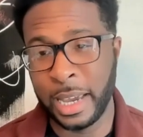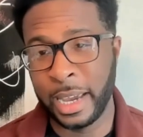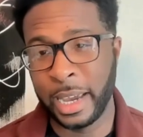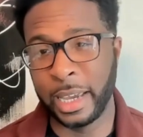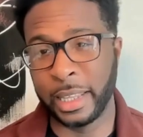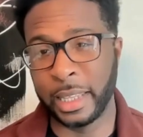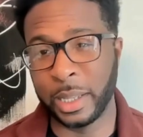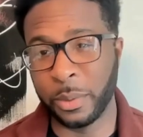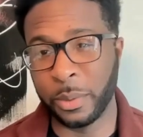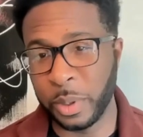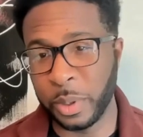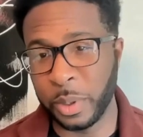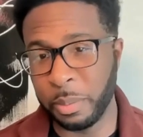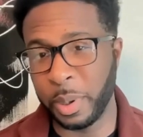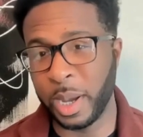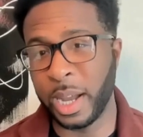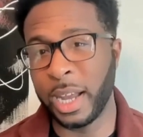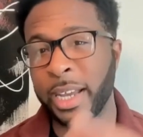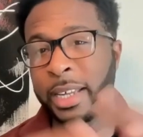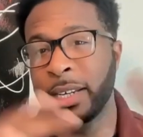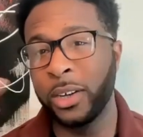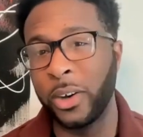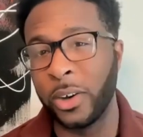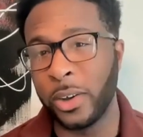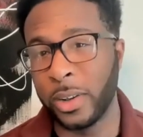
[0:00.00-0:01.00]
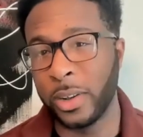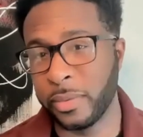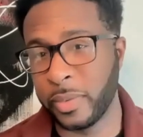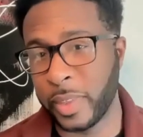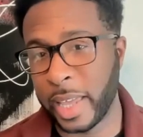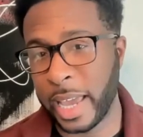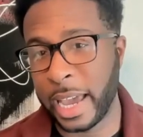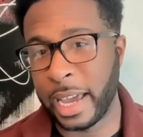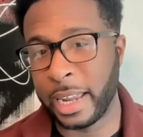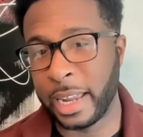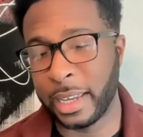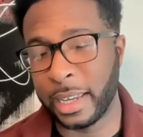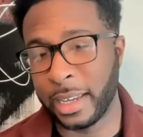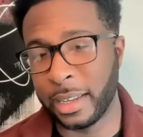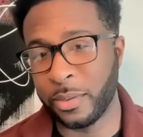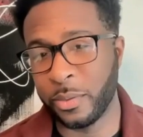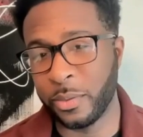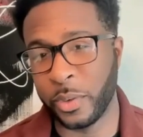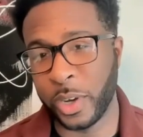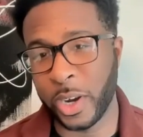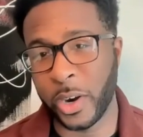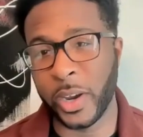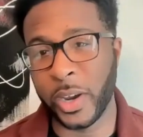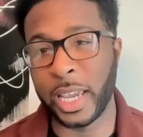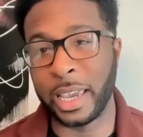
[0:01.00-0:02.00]
And then we bind all of that in
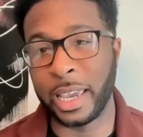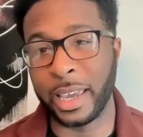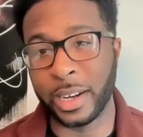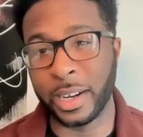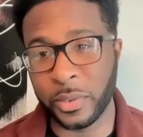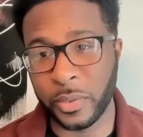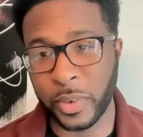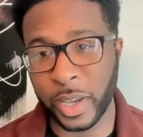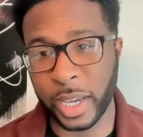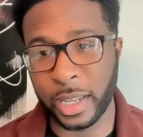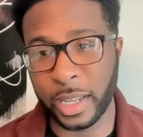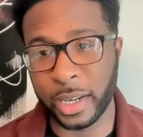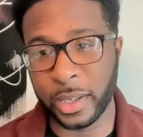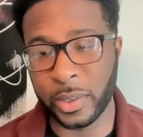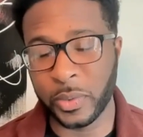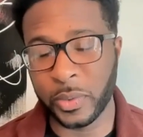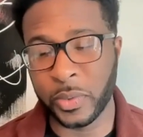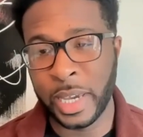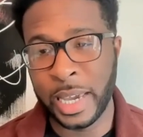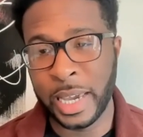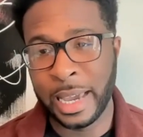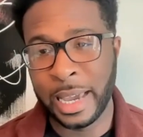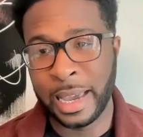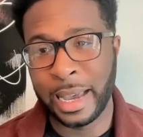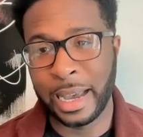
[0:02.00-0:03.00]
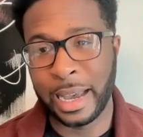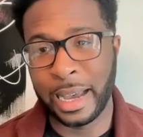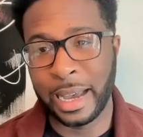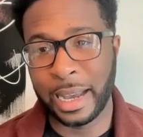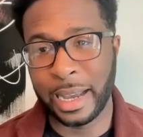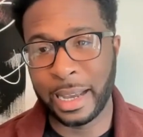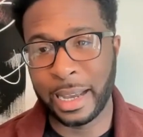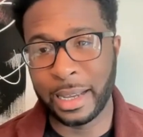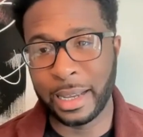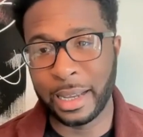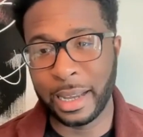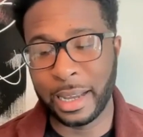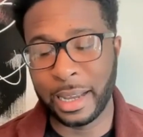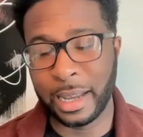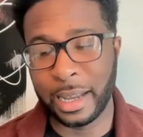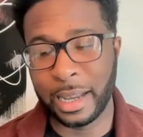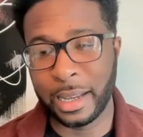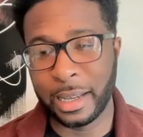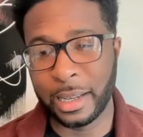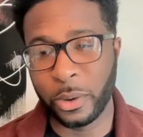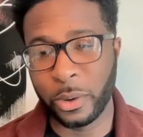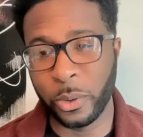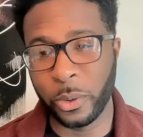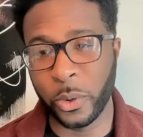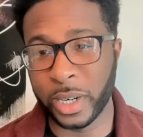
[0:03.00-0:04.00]
very innovative
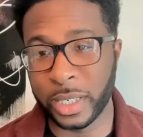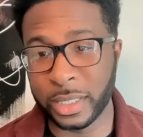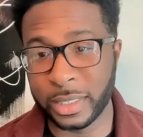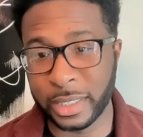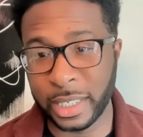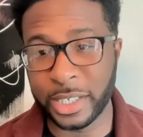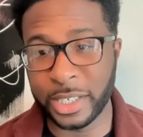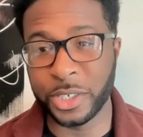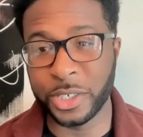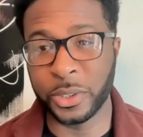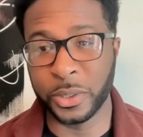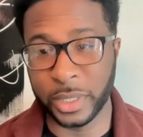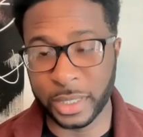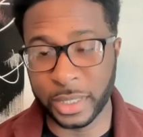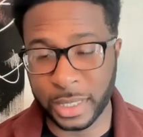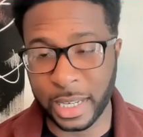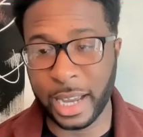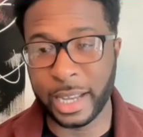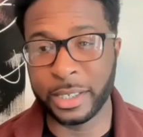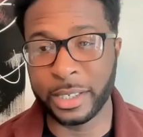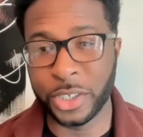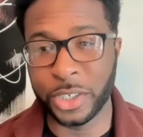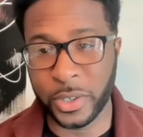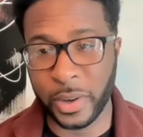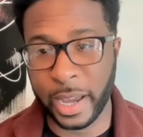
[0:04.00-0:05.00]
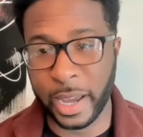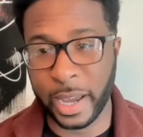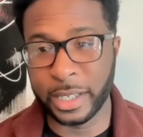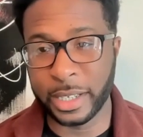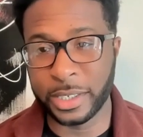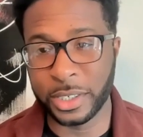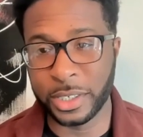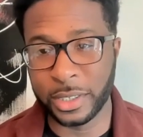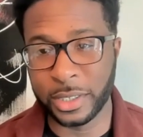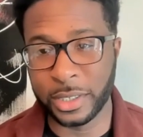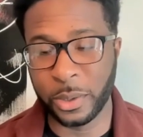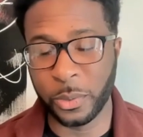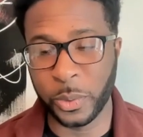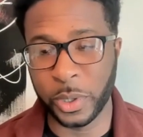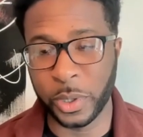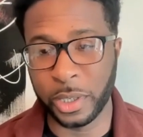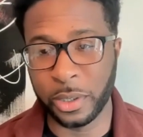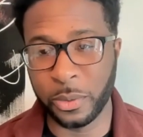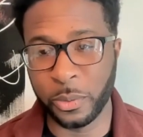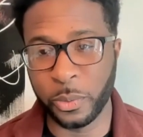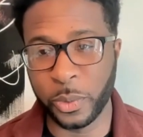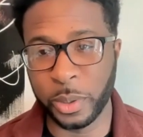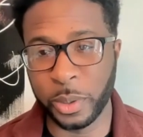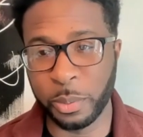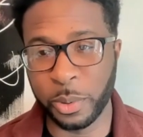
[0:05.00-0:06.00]
organizational design strategies that
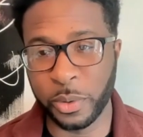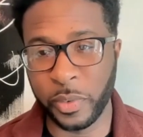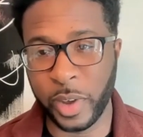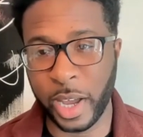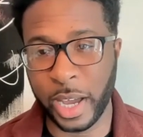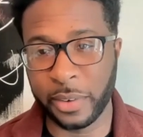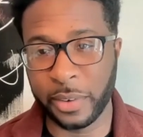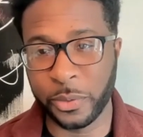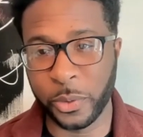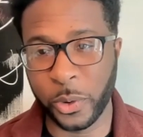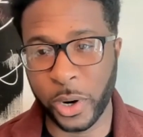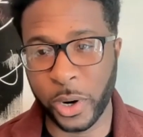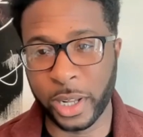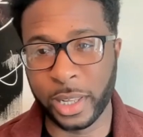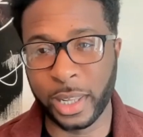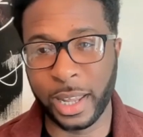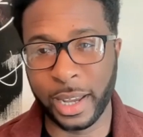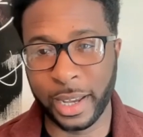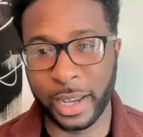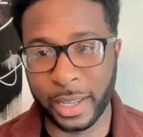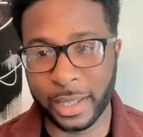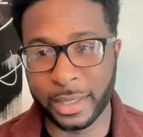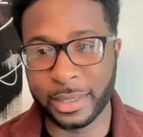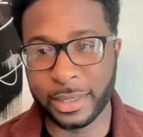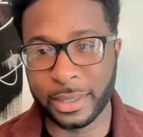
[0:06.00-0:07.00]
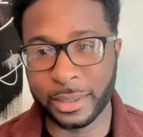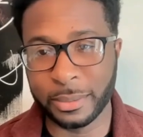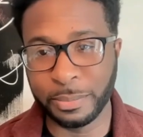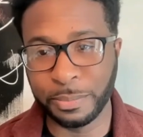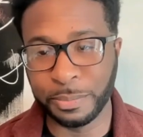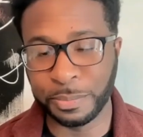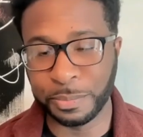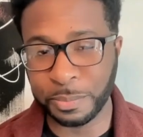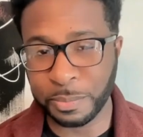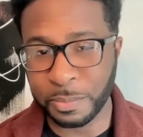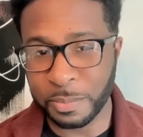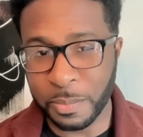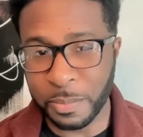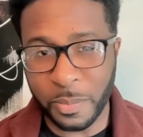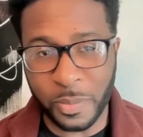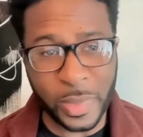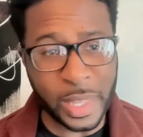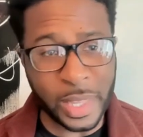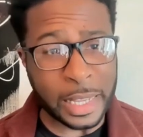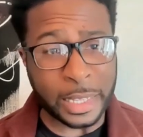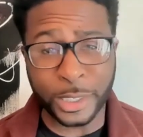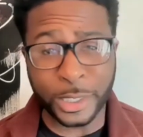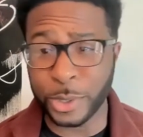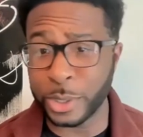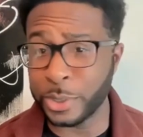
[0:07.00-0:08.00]
we provide for our clients.
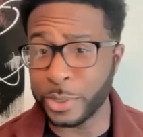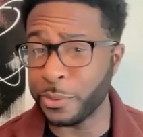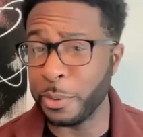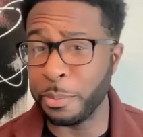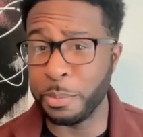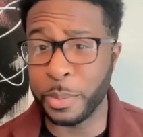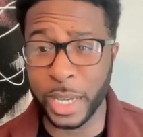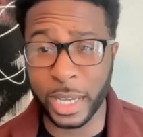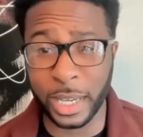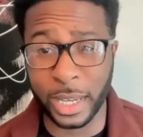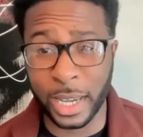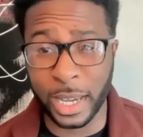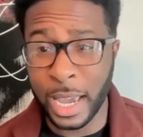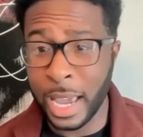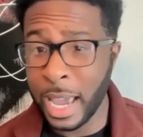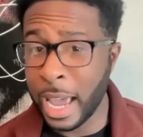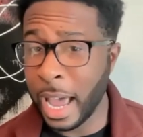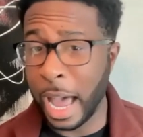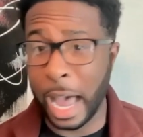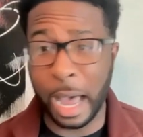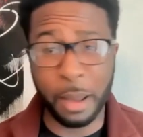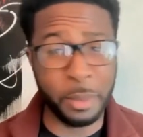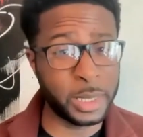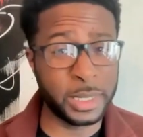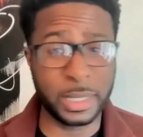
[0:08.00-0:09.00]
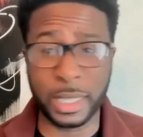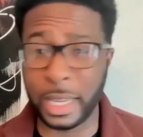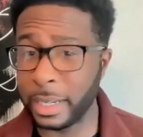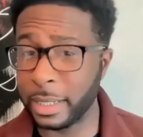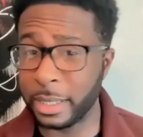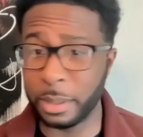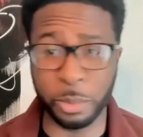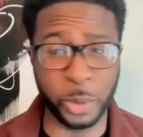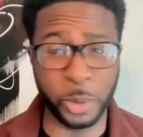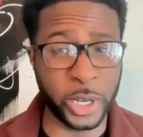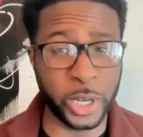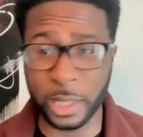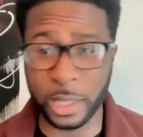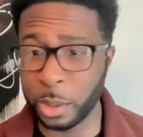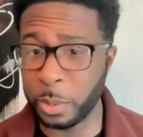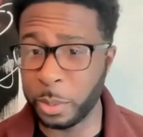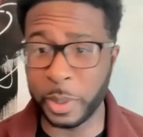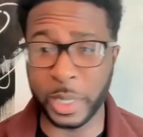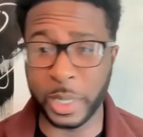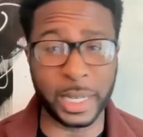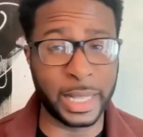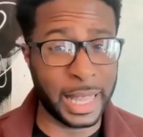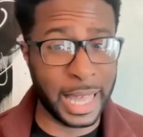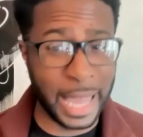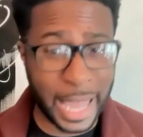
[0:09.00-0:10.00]
So as for me, I'm excited to bring a little
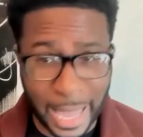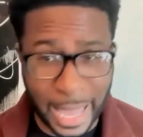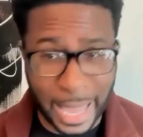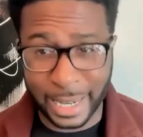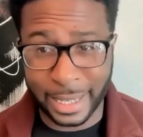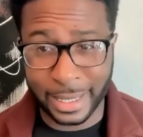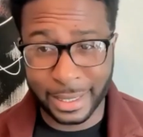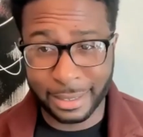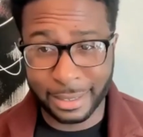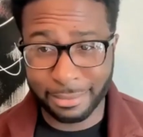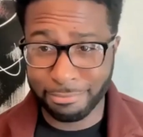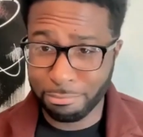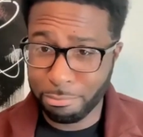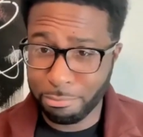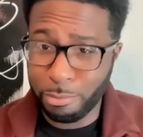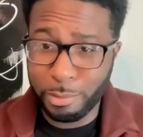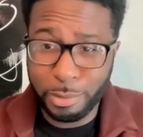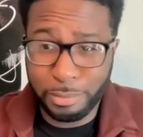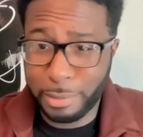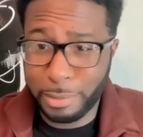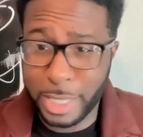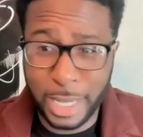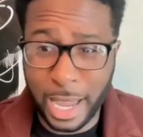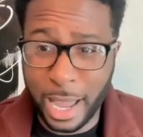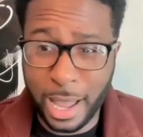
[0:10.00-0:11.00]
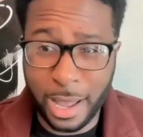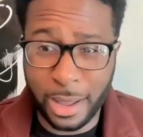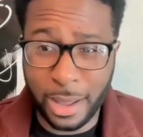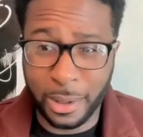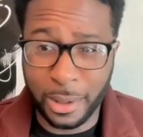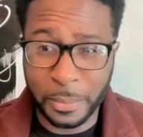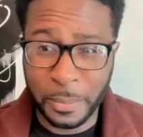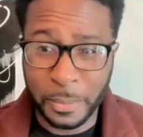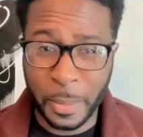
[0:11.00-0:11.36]
bit of that to y'all.